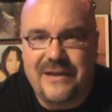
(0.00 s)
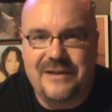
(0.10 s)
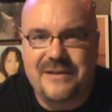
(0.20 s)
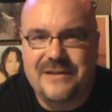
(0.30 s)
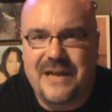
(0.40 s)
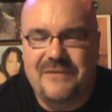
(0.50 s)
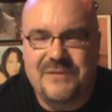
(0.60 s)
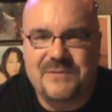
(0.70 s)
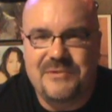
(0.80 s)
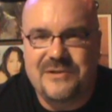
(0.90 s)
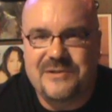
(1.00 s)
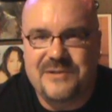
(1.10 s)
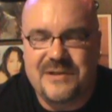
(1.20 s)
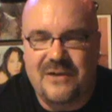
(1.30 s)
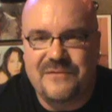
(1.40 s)
and you need to kind of experience
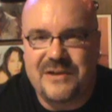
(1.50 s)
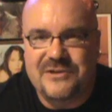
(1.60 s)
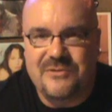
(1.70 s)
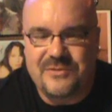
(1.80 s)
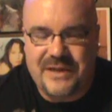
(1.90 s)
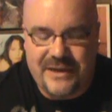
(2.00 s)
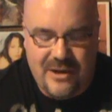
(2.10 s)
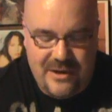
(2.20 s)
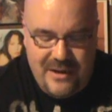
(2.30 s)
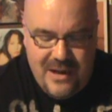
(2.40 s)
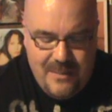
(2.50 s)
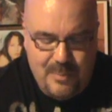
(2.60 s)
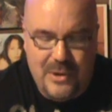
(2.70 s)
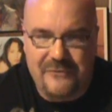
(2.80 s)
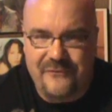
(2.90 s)
yourself to get your own take on it.
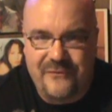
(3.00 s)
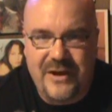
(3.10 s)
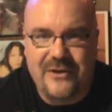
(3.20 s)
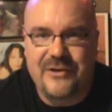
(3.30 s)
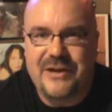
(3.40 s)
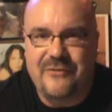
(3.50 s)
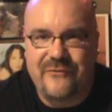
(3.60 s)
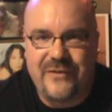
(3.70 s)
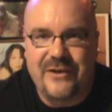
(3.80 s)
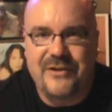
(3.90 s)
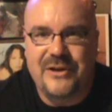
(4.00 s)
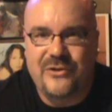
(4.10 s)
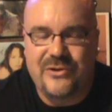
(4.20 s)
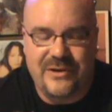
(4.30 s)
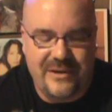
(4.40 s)
But very, very
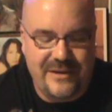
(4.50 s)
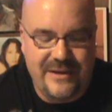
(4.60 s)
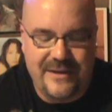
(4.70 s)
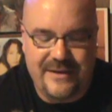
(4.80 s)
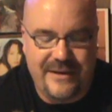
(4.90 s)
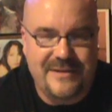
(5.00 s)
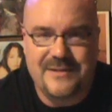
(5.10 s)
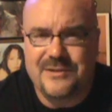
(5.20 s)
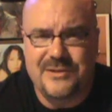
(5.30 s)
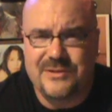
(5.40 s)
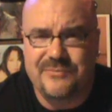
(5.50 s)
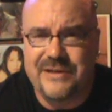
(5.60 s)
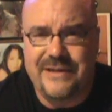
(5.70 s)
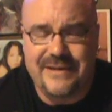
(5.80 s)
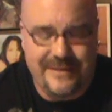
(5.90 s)
good again, and this is just
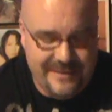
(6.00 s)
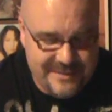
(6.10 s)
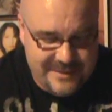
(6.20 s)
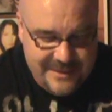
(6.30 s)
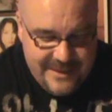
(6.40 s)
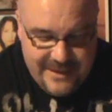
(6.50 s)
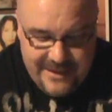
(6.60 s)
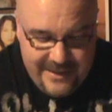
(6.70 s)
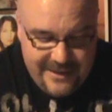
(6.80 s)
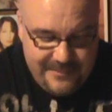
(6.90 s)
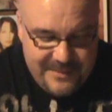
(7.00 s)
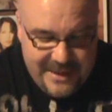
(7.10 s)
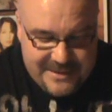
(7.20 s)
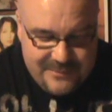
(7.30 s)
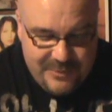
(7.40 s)
3 into this. And up
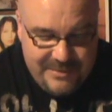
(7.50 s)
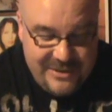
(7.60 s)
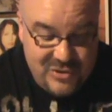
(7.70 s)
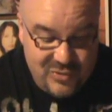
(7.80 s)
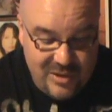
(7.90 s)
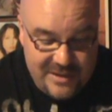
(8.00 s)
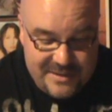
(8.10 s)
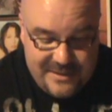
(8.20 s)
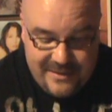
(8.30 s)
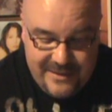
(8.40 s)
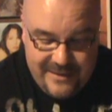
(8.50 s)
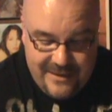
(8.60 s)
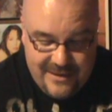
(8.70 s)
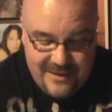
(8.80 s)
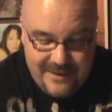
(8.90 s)
next would be Trust and
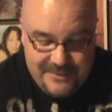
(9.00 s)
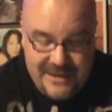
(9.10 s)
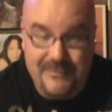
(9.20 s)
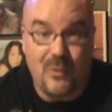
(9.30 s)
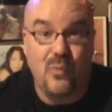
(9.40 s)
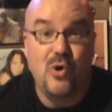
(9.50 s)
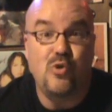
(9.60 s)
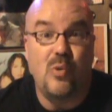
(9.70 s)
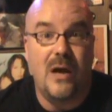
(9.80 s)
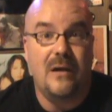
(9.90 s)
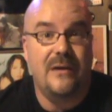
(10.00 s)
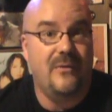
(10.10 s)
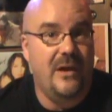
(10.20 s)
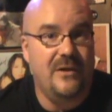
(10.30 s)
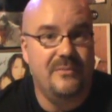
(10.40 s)
Epidemic Woo,
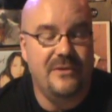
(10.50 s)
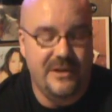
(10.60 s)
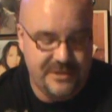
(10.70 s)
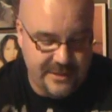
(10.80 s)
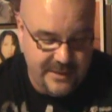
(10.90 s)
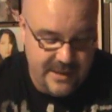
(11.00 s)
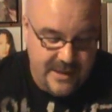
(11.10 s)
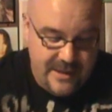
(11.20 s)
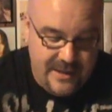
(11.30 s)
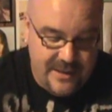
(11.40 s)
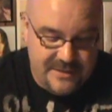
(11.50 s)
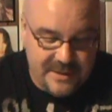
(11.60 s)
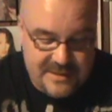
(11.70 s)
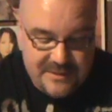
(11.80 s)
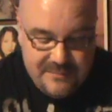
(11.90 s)
an Ohio production.
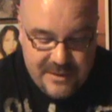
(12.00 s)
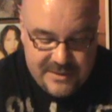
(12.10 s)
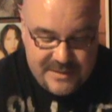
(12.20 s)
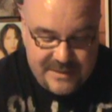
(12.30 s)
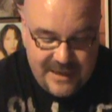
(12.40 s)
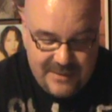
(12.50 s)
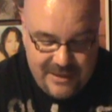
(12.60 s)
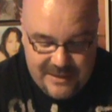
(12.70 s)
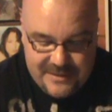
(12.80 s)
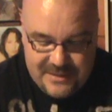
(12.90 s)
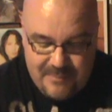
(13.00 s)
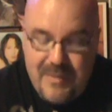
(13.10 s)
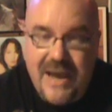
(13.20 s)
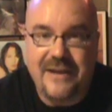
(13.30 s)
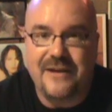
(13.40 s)
Dustin Mills is the guy behind this. A
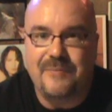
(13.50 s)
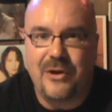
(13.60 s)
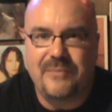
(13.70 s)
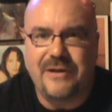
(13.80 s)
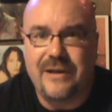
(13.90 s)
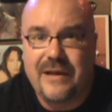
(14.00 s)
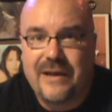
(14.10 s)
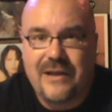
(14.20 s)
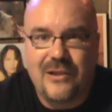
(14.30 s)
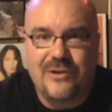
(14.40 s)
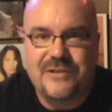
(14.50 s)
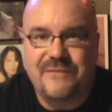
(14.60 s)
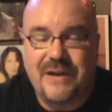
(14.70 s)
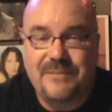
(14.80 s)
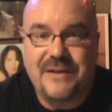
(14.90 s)
man in an apartment learns
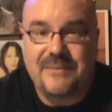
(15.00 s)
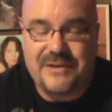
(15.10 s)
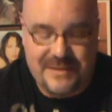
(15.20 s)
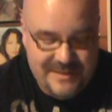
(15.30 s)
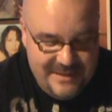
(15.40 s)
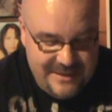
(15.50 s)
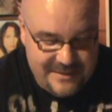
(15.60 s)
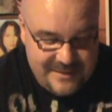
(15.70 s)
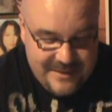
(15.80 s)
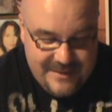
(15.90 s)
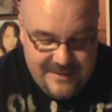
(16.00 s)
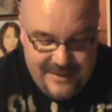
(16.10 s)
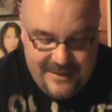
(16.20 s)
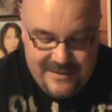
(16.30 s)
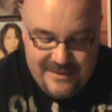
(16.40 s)
of an epidemic disease,
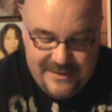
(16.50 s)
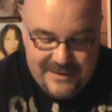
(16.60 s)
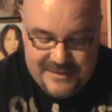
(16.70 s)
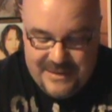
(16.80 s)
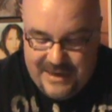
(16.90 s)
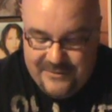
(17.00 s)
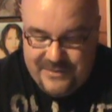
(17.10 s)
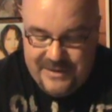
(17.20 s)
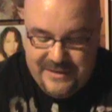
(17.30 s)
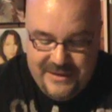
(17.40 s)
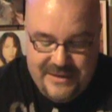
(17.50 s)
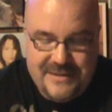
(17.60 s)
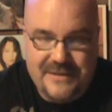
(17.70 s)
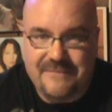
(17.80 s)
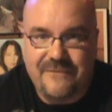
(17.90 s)
and he gets diarrhea, he
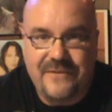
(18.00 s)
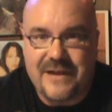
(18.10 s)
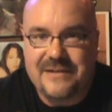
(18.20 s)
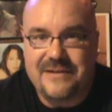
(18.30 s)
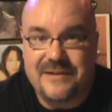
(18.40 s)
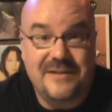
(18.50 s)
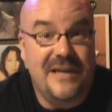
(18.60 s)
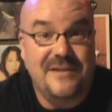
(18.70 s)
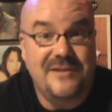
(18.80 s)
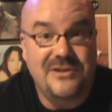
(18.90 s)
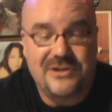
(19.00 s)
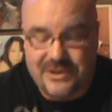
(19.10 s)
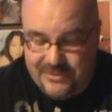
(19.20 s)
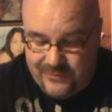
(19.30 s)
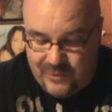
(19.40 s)
gets infected, his head's in
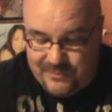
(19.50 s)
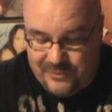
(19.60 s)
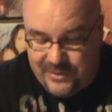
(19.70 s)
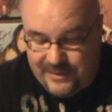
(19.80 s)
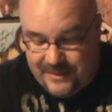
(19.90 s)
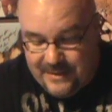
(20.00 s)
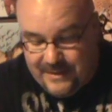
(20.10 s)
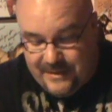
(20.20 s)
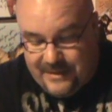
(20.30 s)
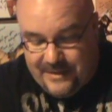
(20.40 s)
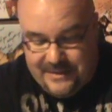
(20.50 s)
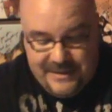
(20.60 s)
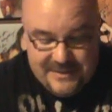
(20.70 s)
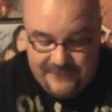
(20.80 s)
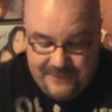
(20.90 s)
shitter at one point, and
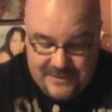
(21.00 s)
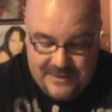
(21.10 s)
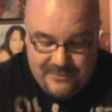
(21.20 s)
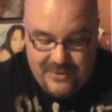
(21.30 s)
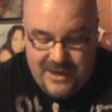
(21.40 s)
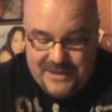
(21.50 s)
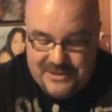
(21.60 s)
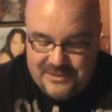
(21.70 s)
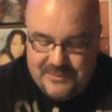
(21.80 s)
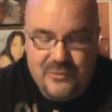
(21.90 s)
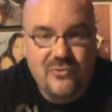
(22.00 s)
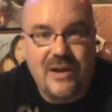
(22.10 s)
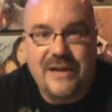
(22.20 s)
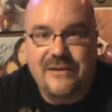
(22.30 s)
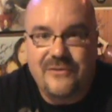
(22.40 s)
he gets a fucked up rash. There's some
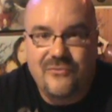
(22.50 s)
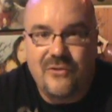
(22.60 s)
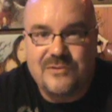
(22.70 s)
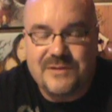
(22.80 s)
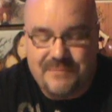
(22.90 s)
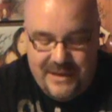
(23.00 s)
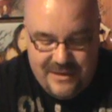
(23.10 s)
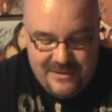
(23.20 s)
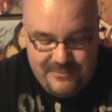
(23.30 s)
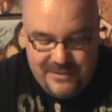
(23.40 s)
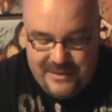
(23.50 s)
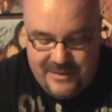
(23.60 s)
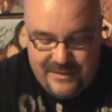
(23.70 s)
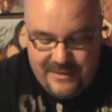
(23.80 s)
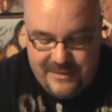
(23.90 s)
great gross makeup,
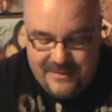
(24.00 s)
and